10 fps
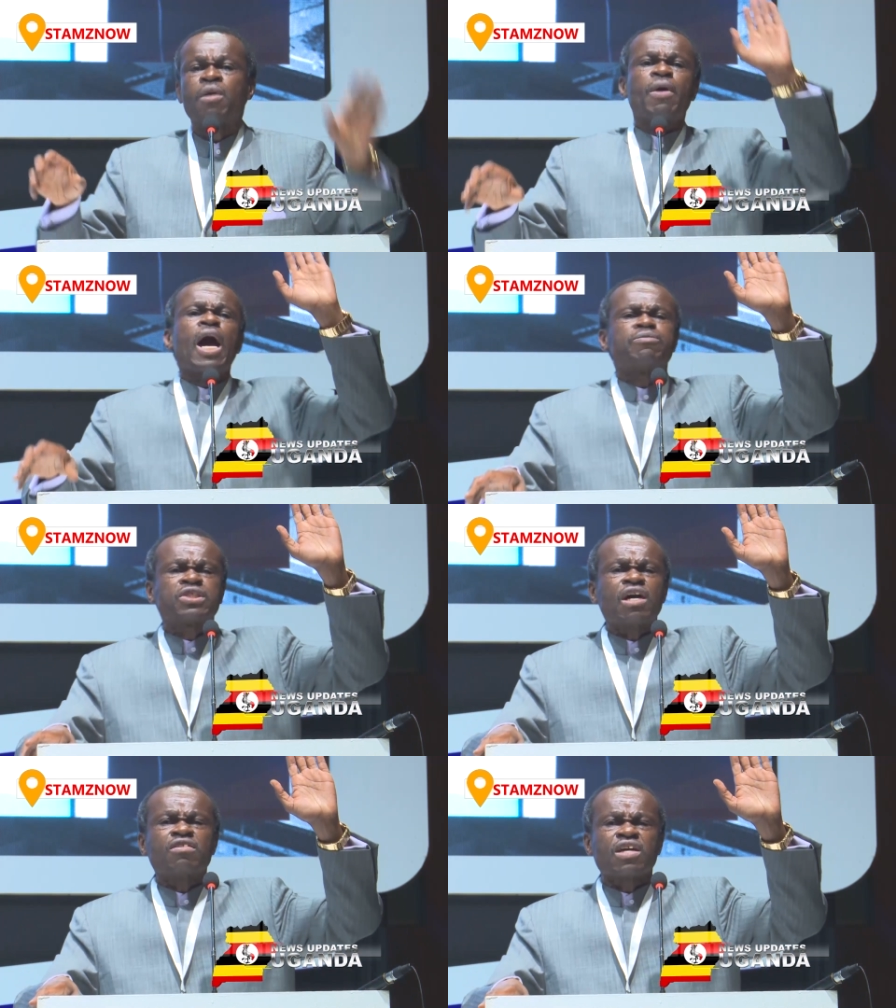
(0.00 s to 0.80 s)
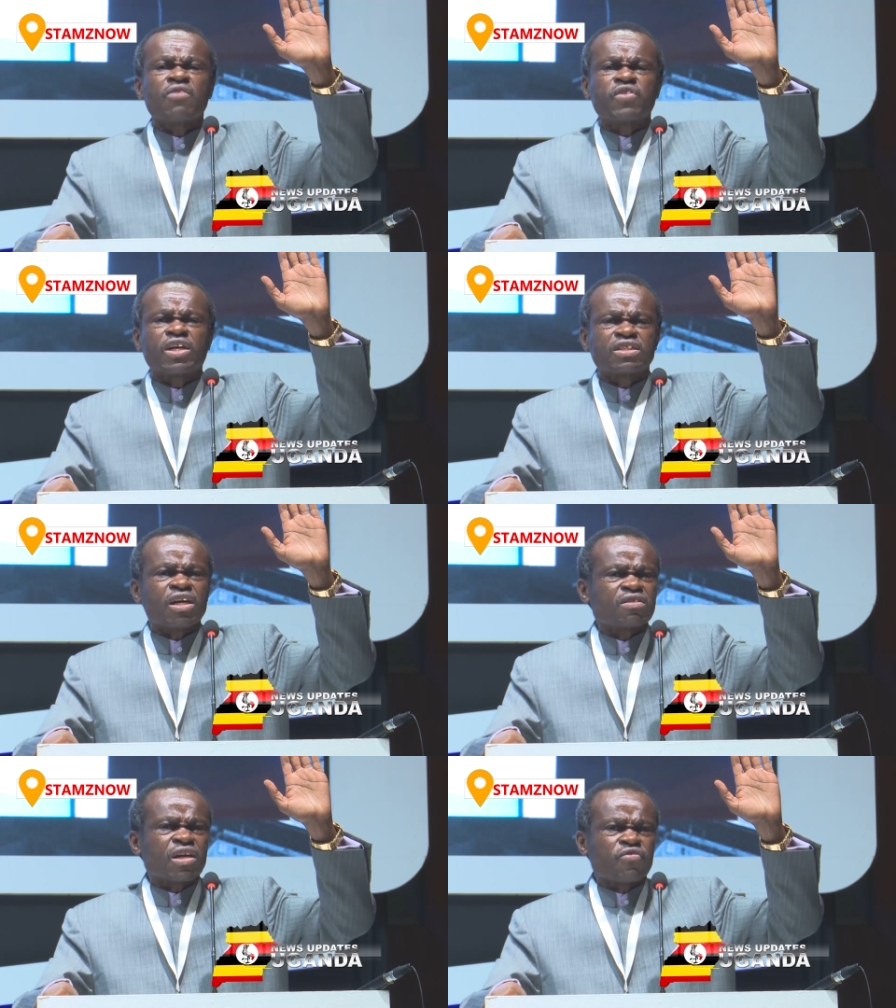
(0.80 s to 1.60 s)
Perhaps South Africa.
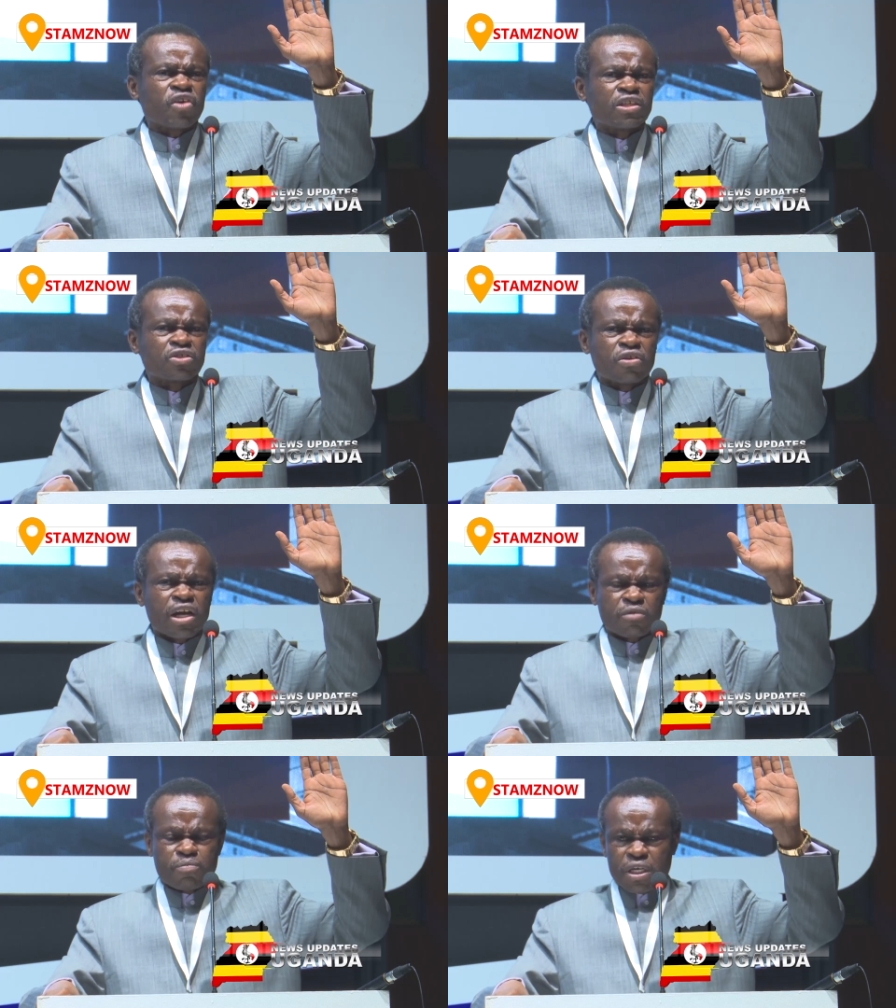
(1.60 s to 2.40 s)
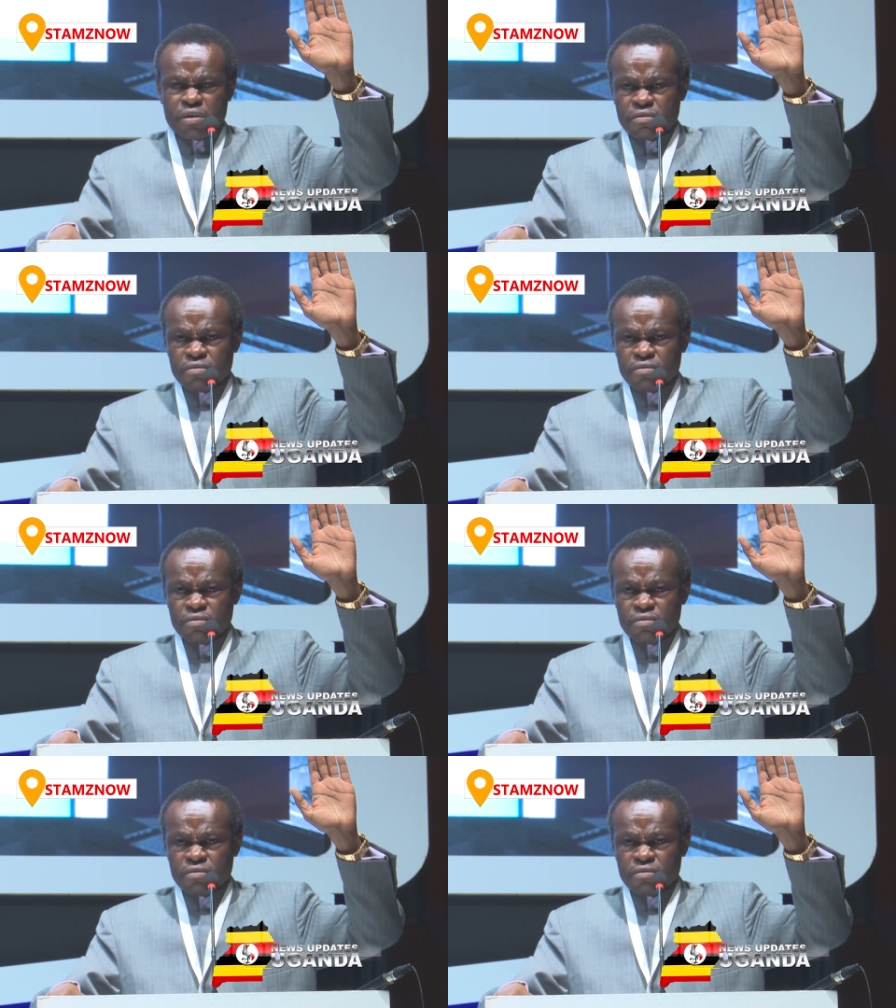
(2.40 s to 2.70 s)
South Africans, correct me.